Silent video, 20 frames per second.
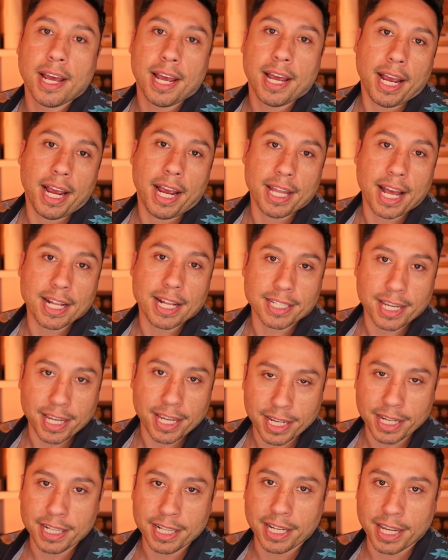And that's
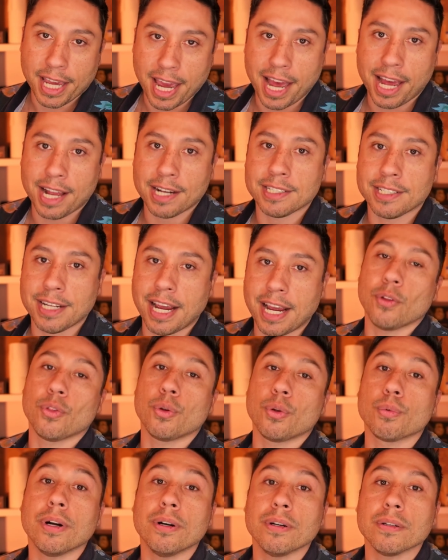kicking the can down the
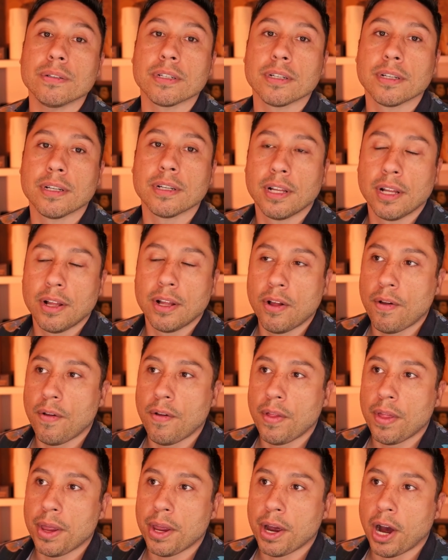road.
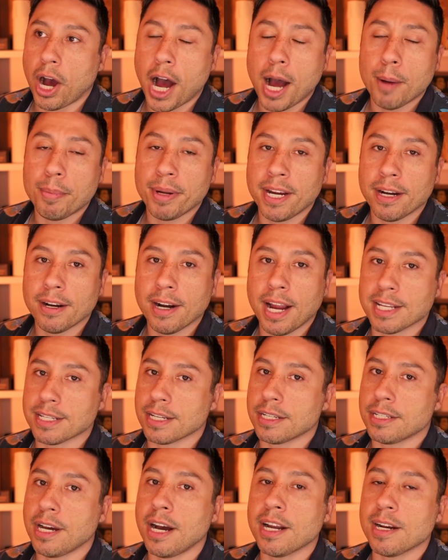Op here has a
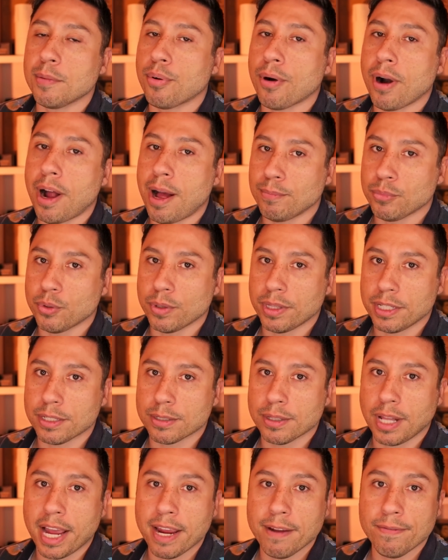ton of problems with his
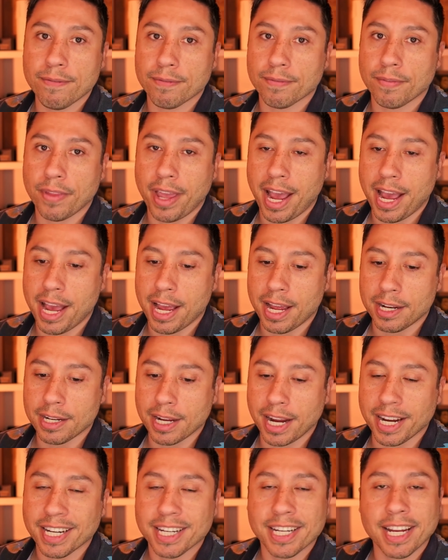life, and
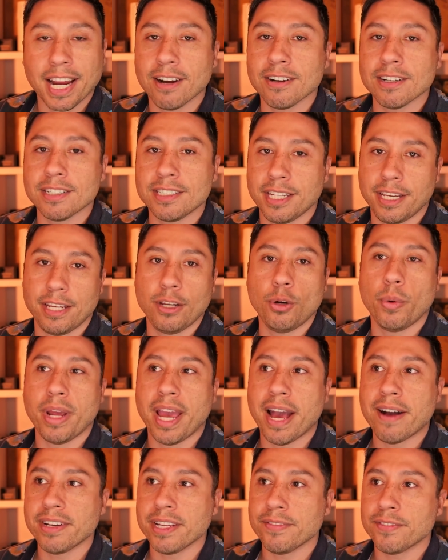I guarantee you we
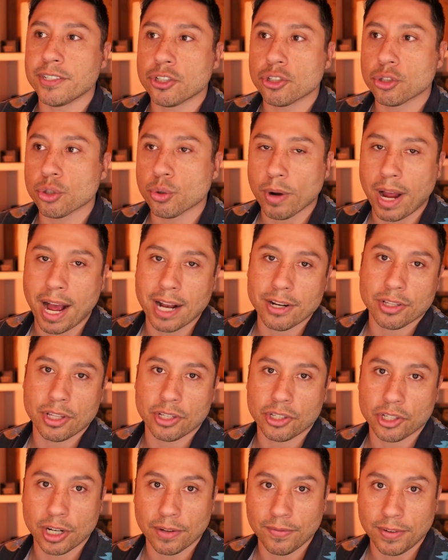haven't even scratched the
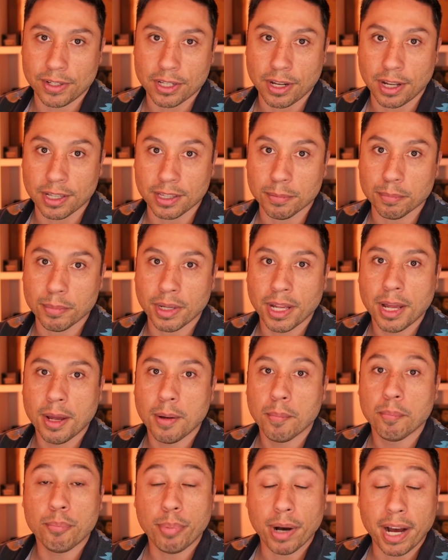surface on them.
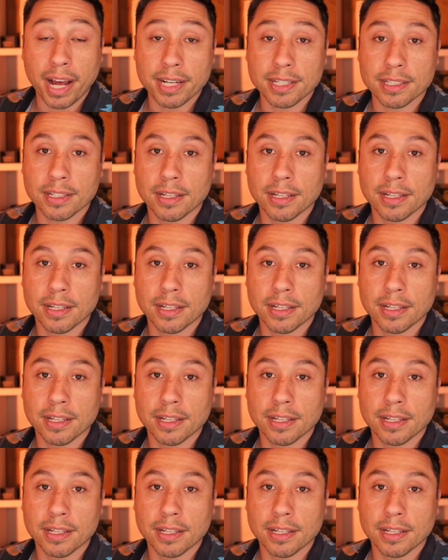But